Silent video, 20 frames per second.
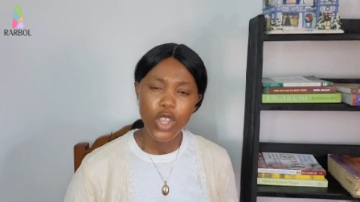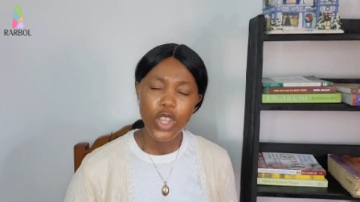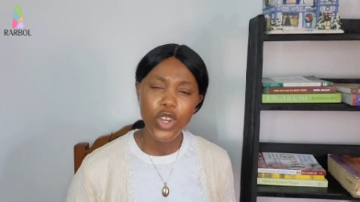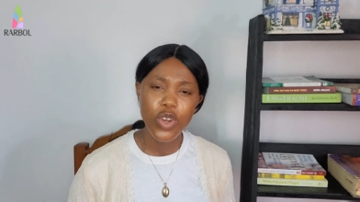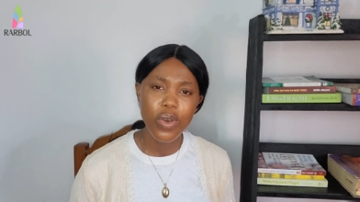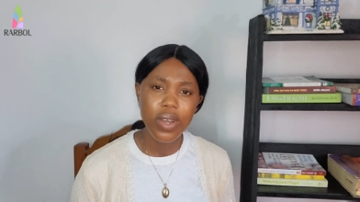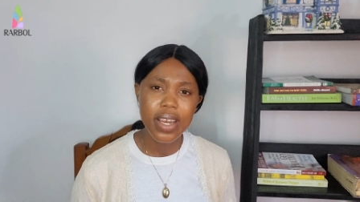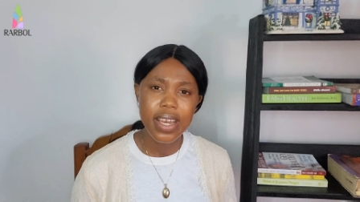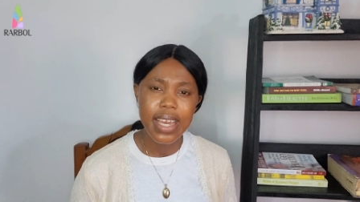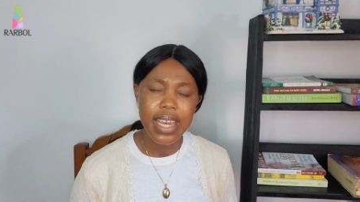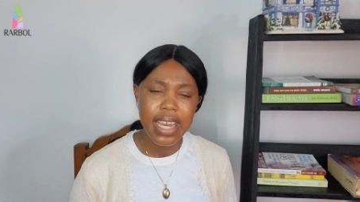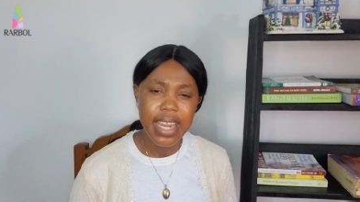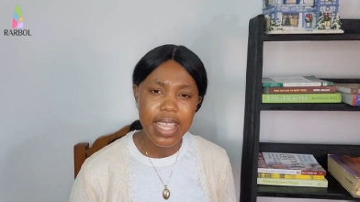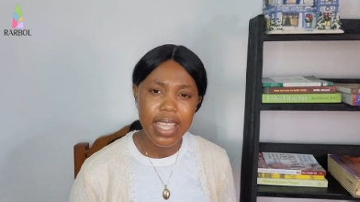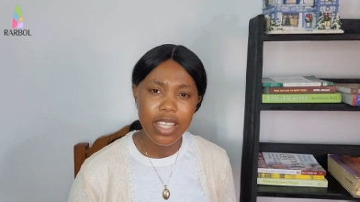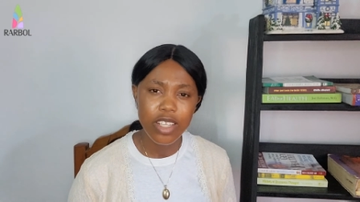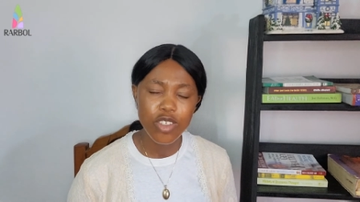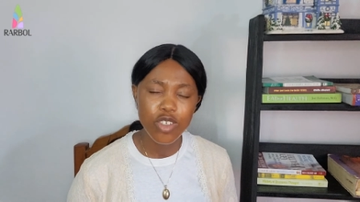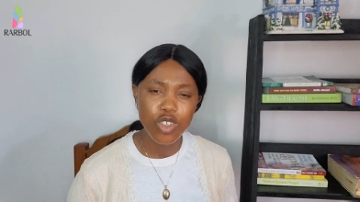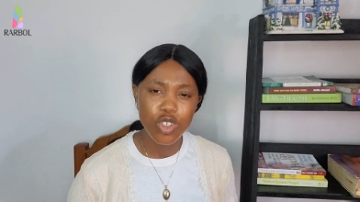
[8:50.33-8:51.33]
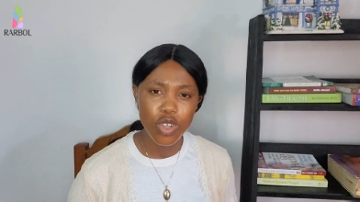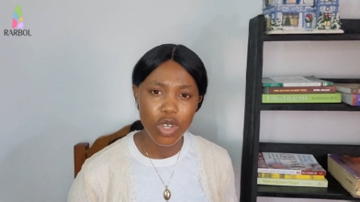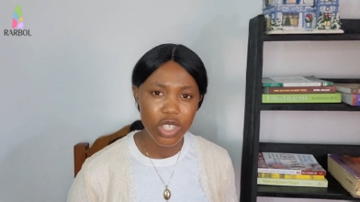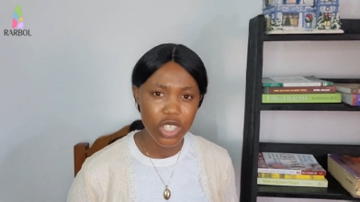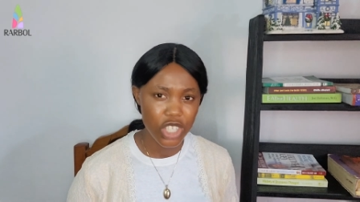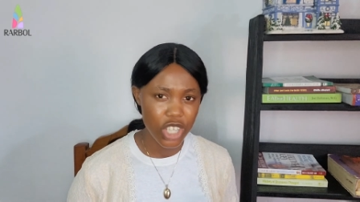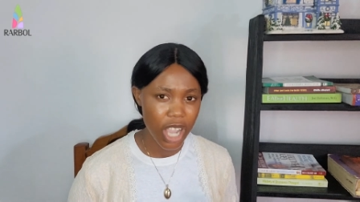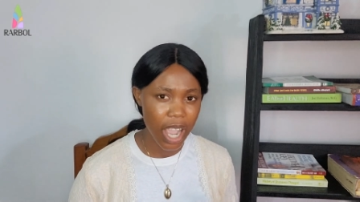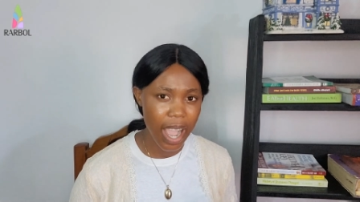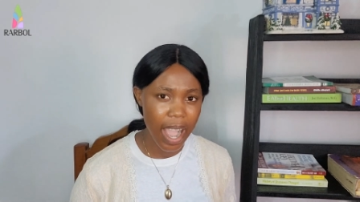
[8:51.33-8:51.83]
you don't need
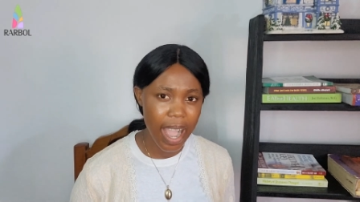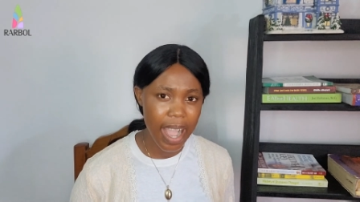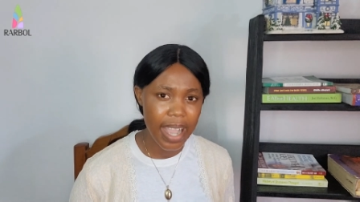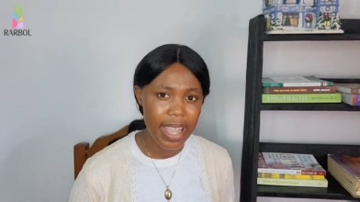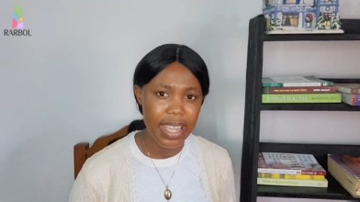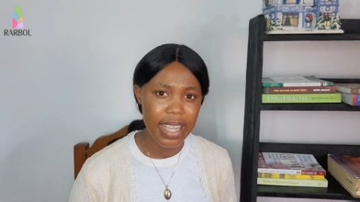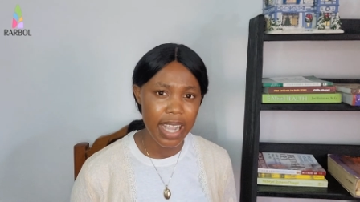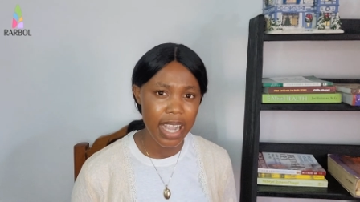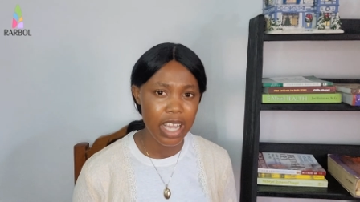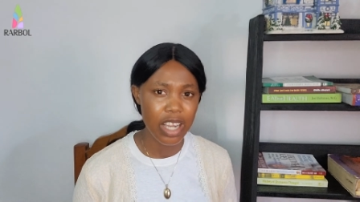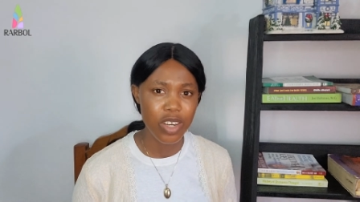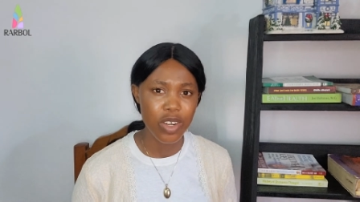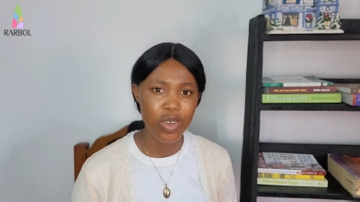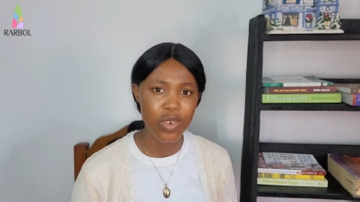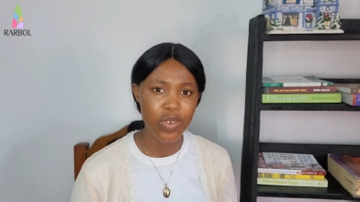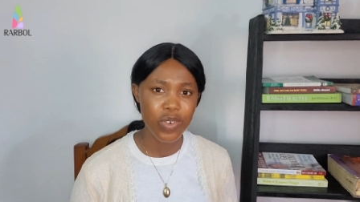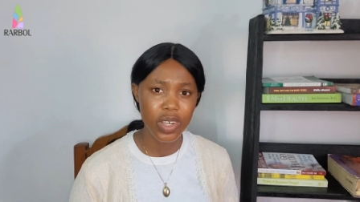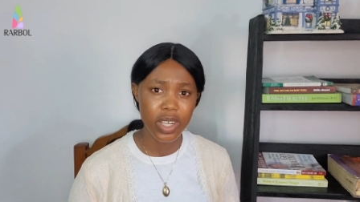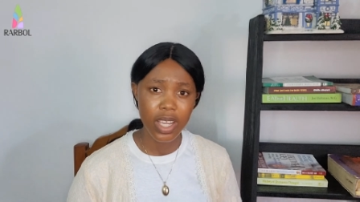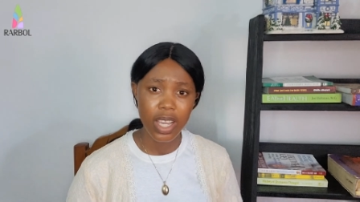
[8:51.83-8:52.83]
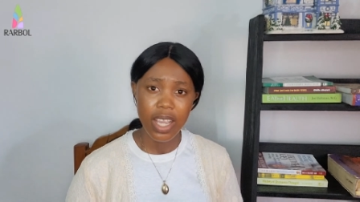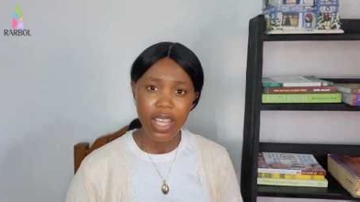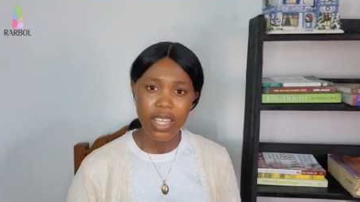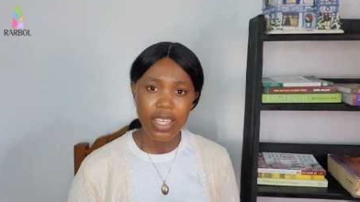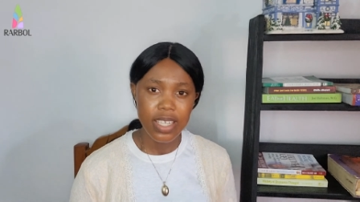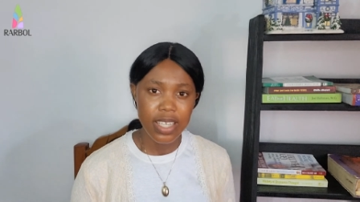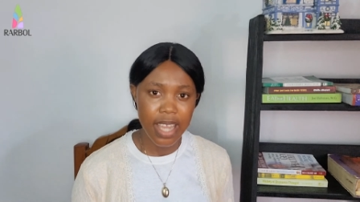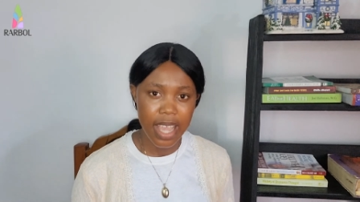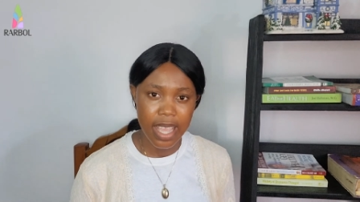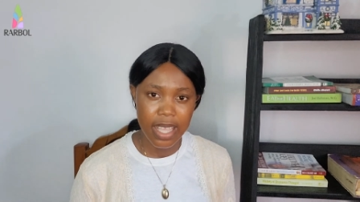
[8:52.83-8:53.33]
such high calorie
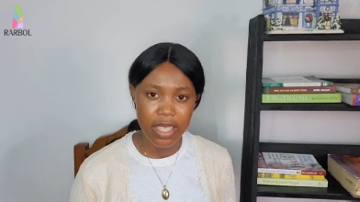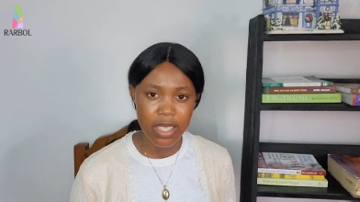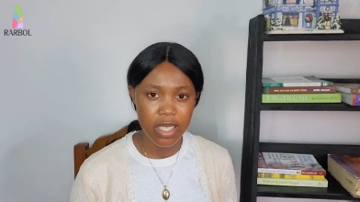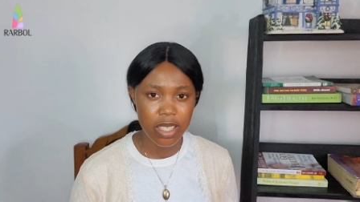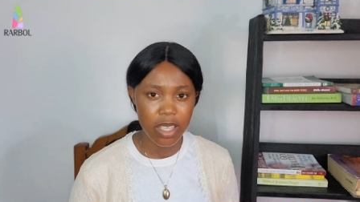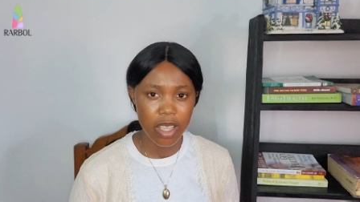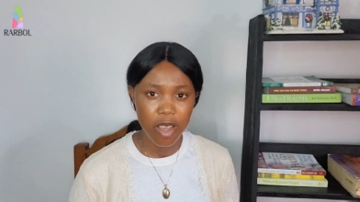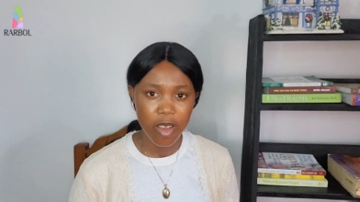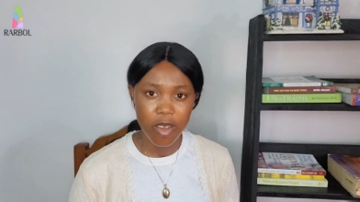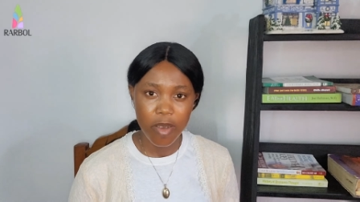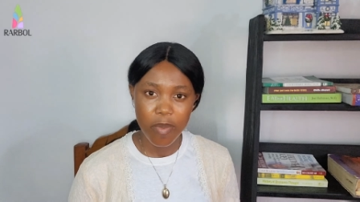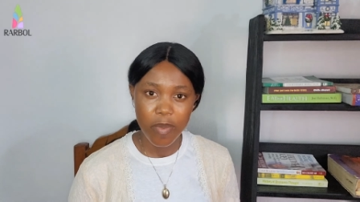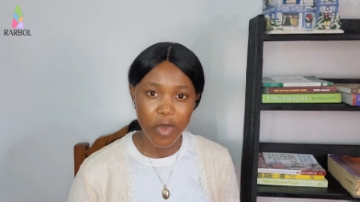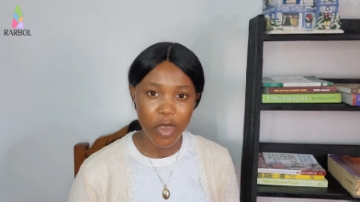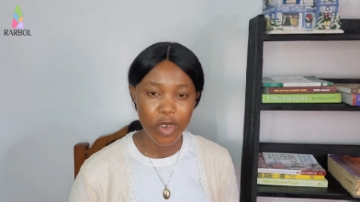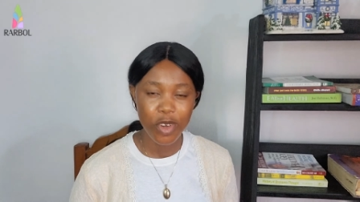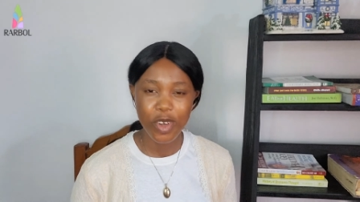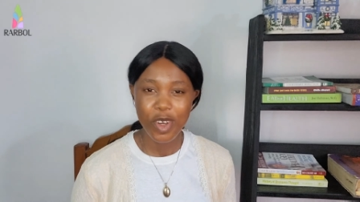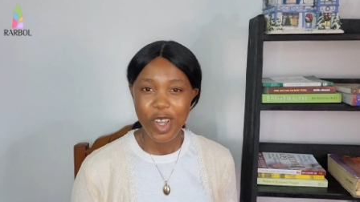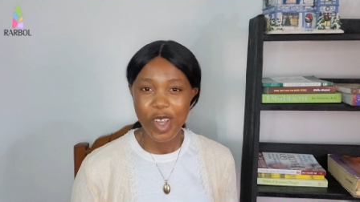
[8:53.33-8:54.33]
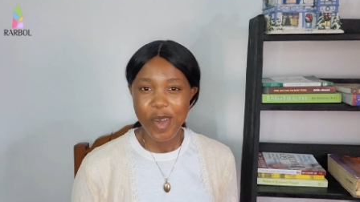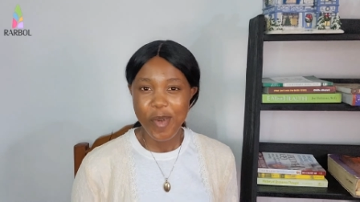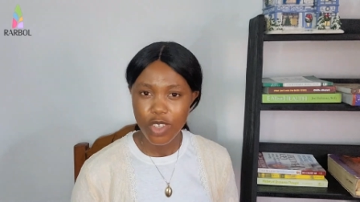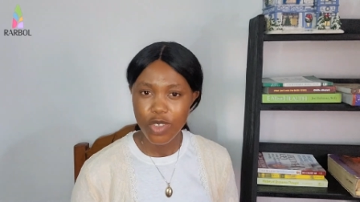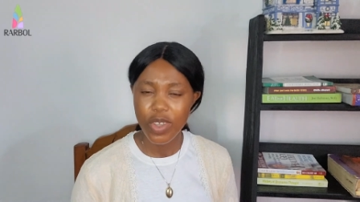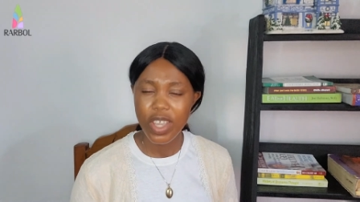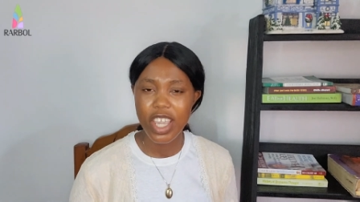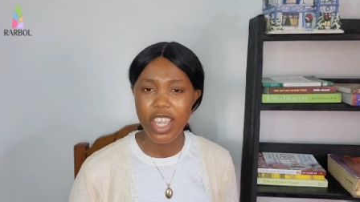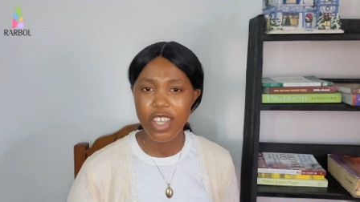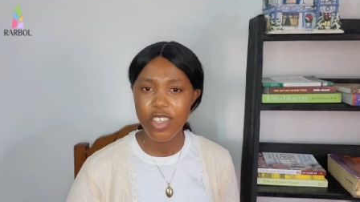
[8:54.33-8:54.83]
dense meal.
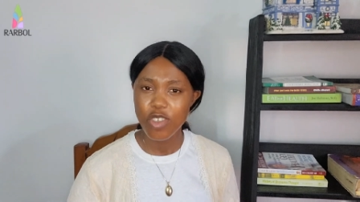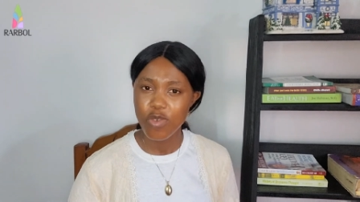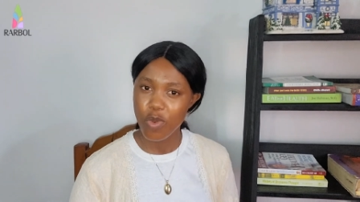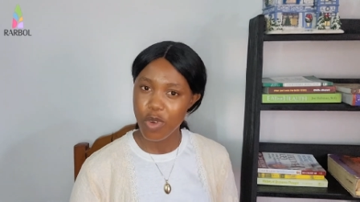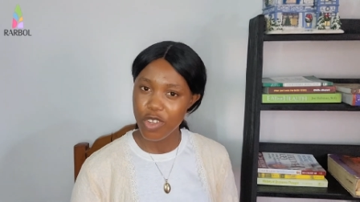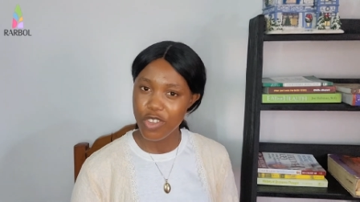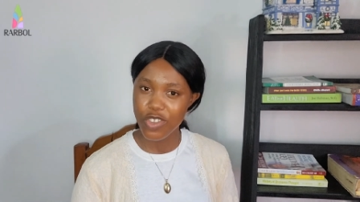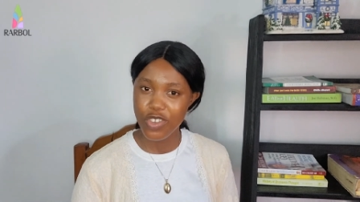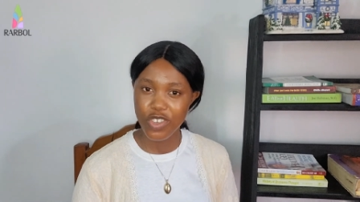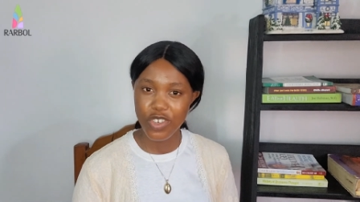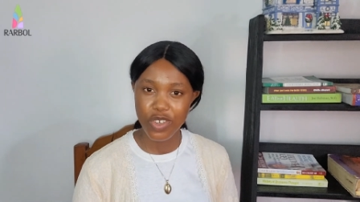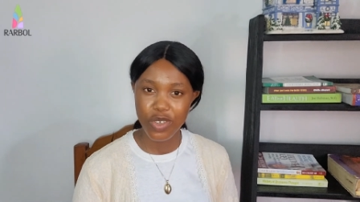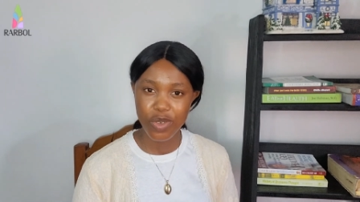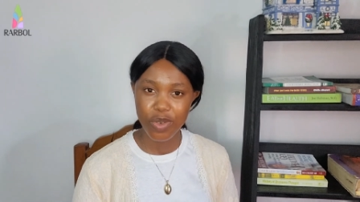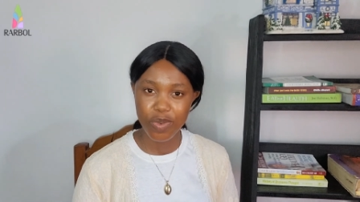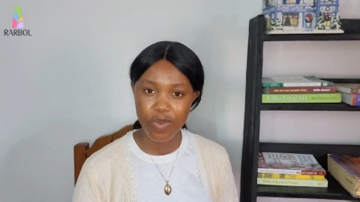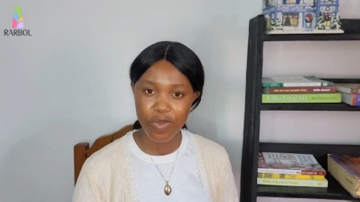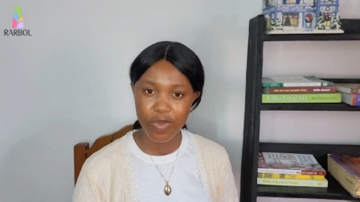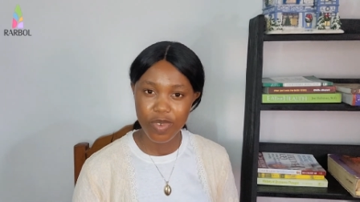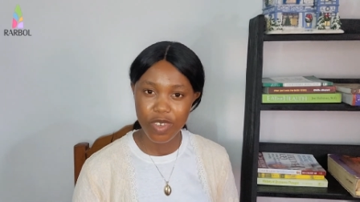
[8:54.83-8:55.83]
So here's what you do.